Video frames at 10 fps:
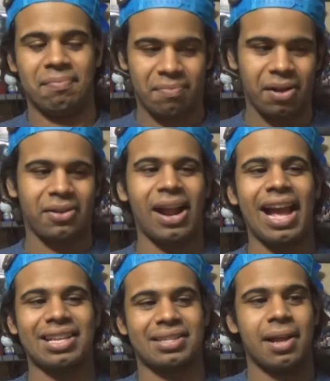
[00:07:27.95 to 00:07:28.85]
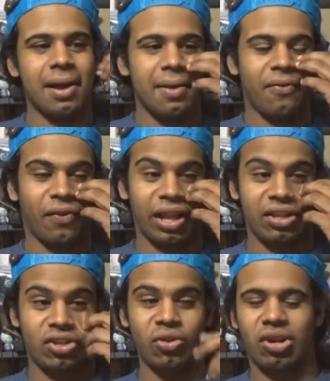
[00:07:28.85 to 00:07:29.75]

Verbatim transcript: brother asked for like two